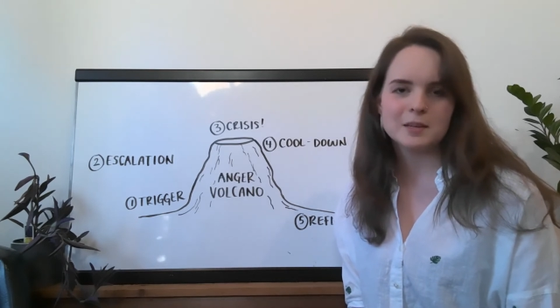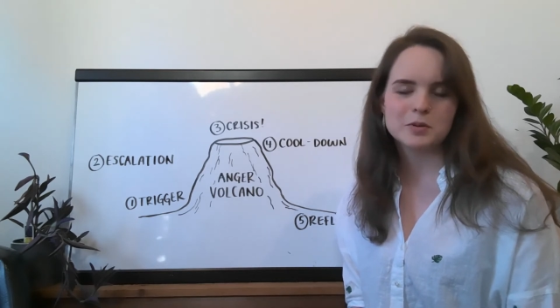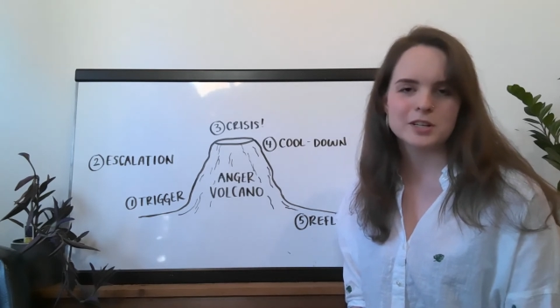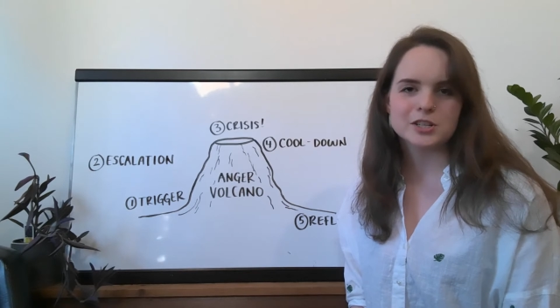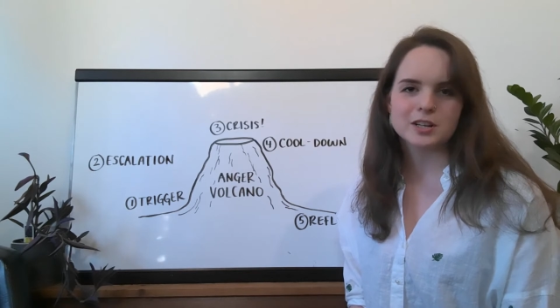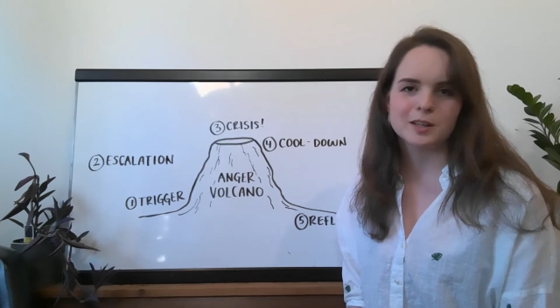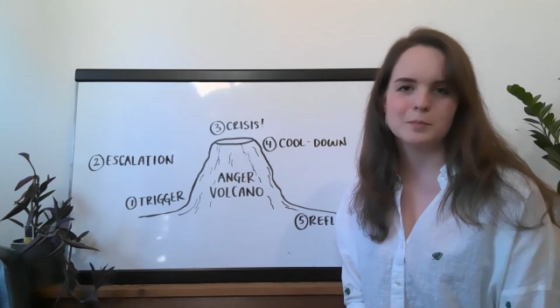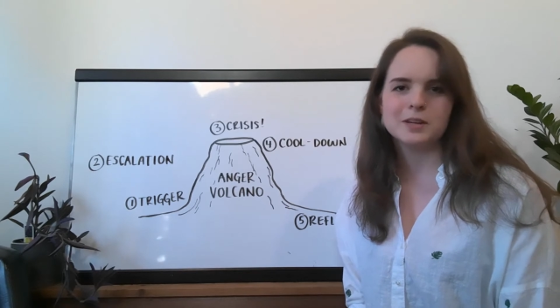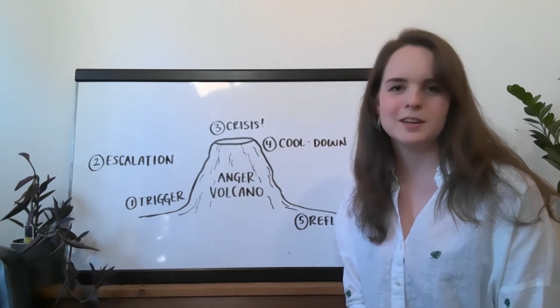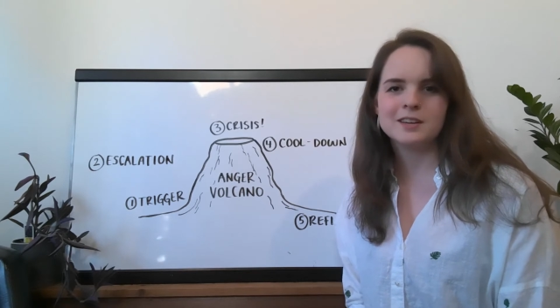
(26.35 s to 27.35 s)
British
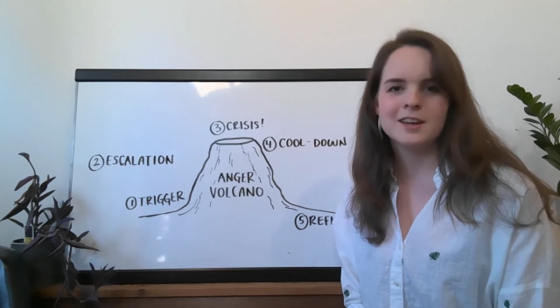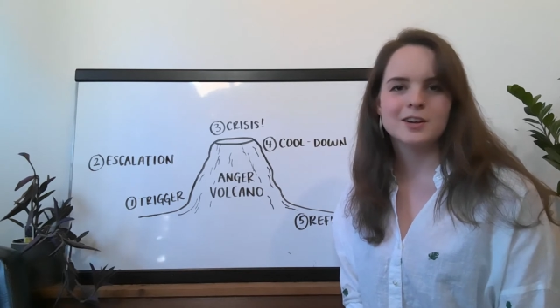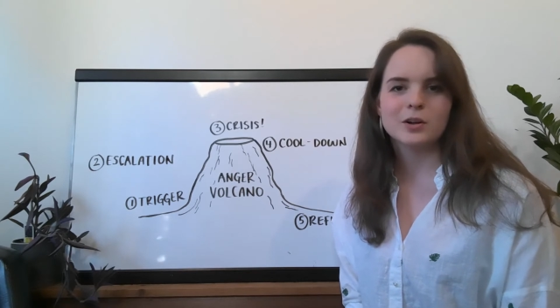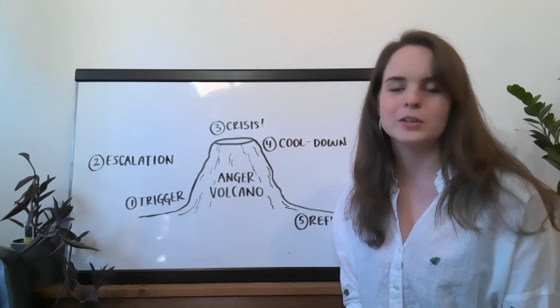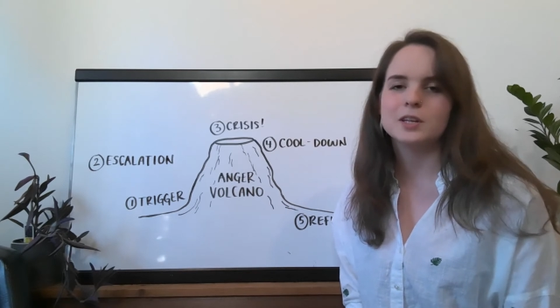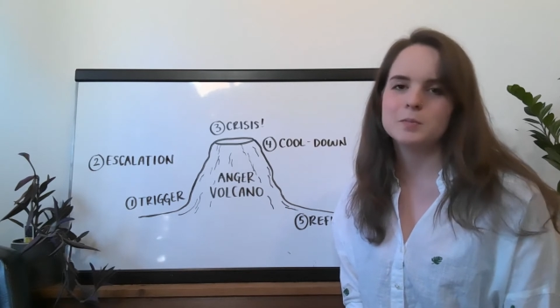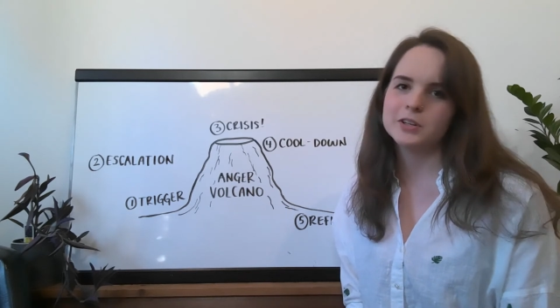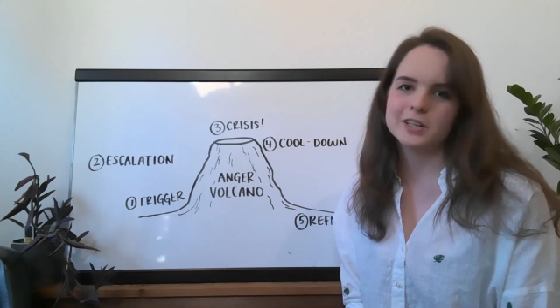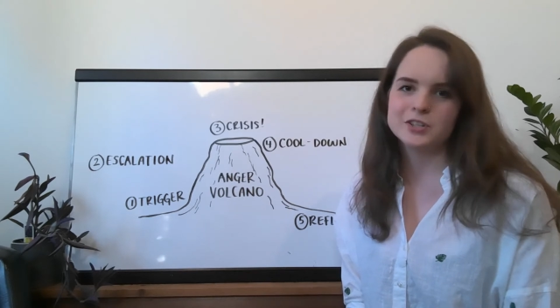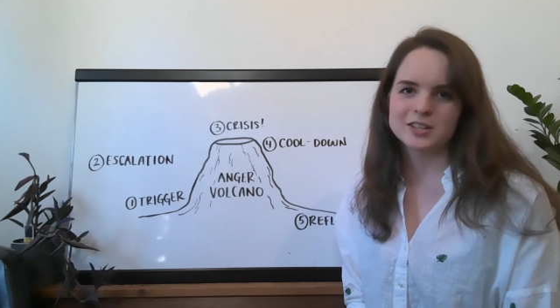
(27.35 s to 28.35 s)
Columbia called
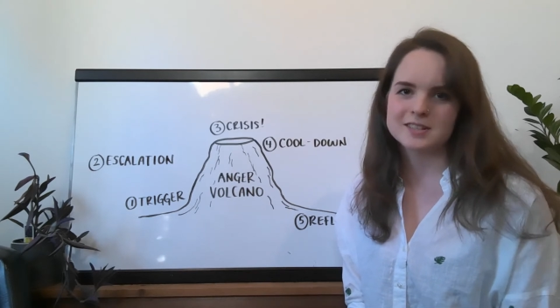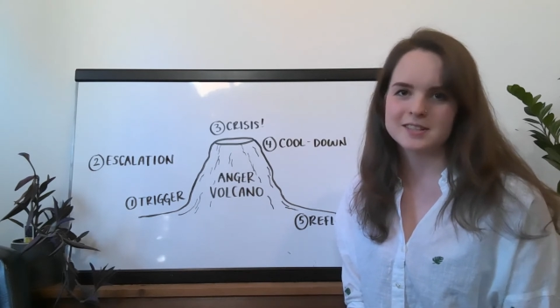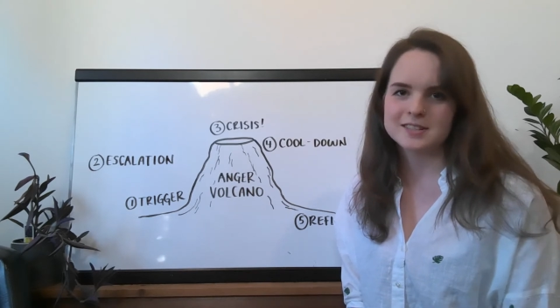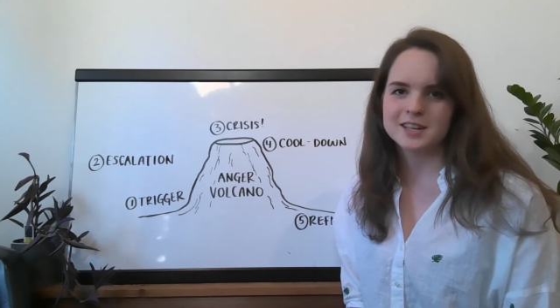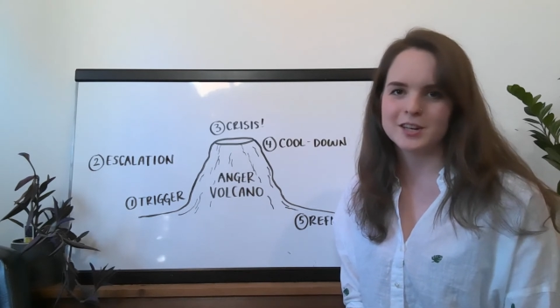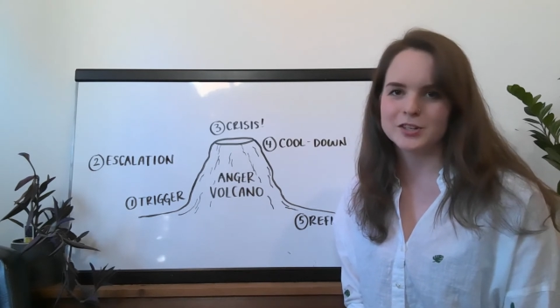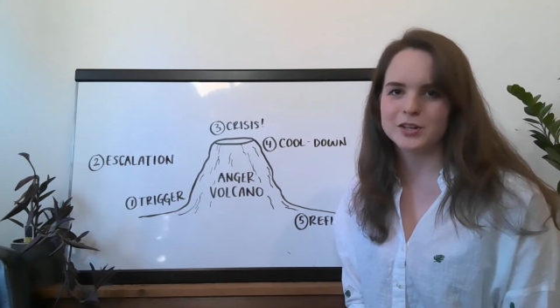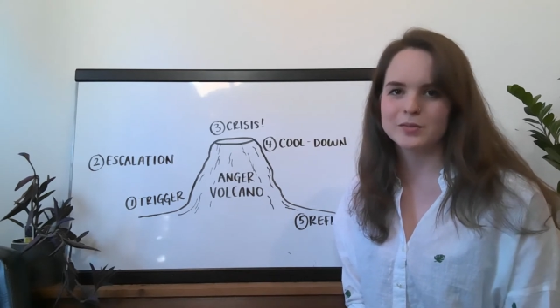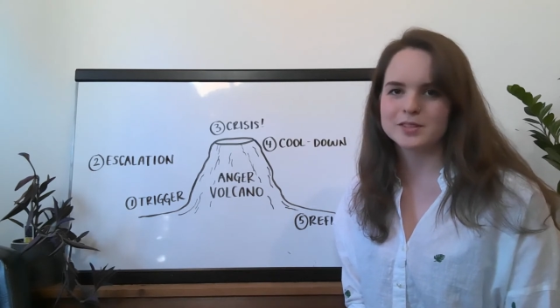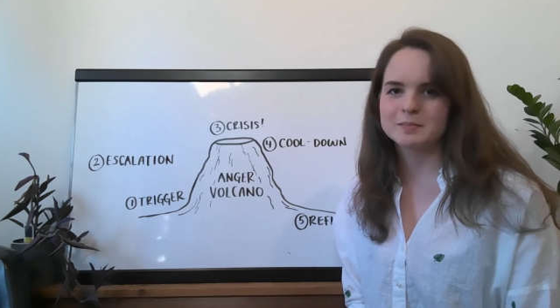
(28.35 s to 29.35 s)
Community Justice
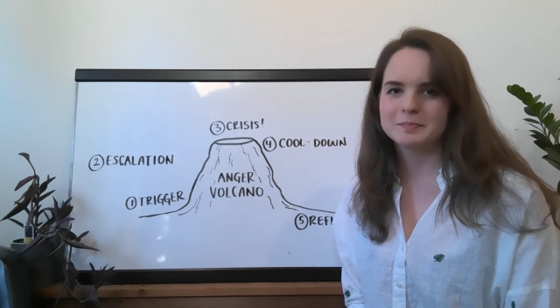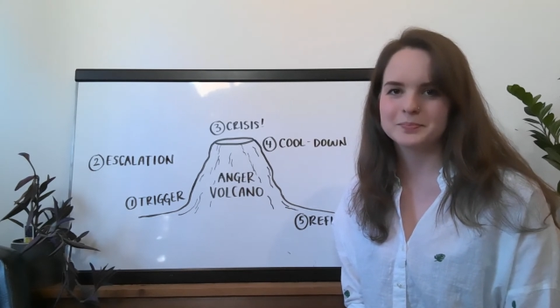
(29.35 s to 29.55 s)
Initiatives.